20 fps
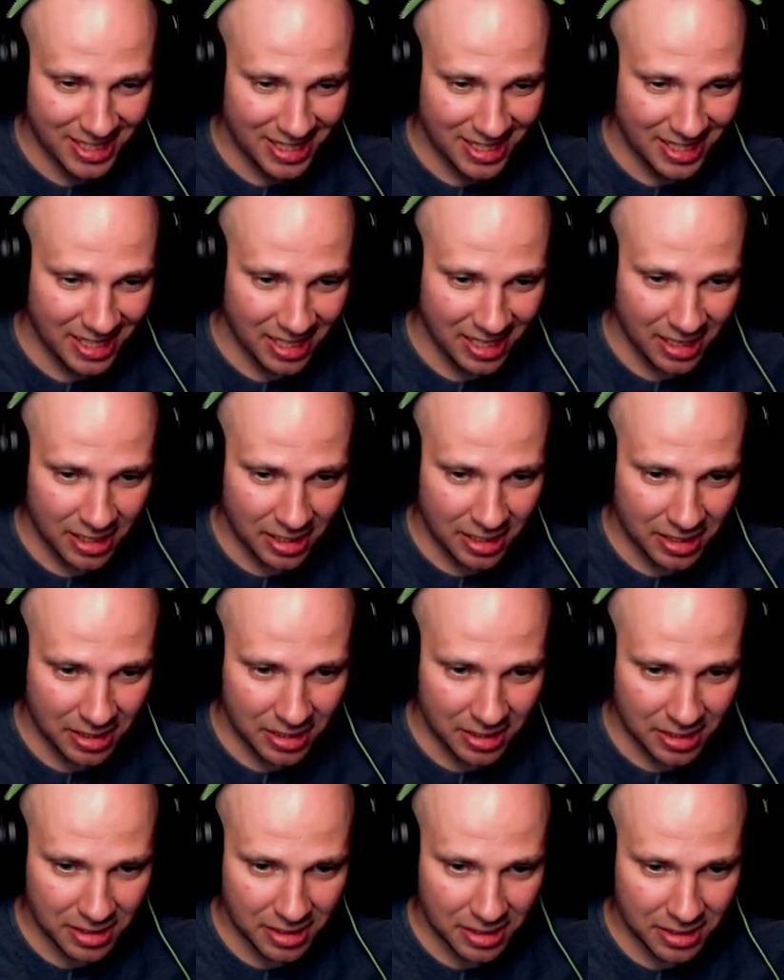
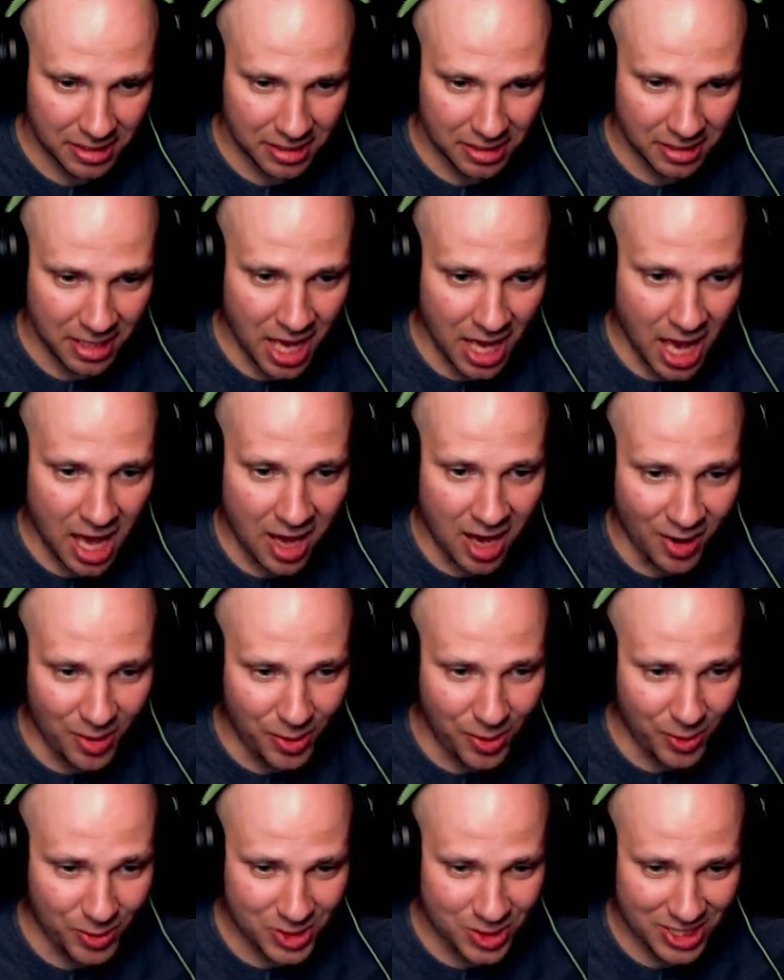ah,
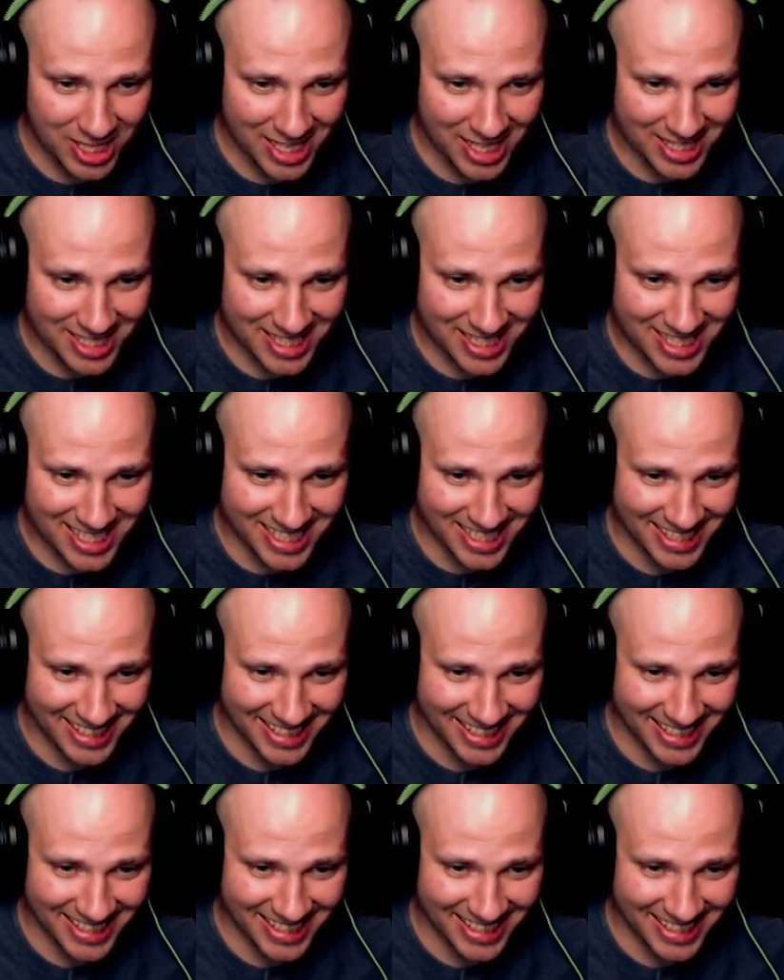who's this?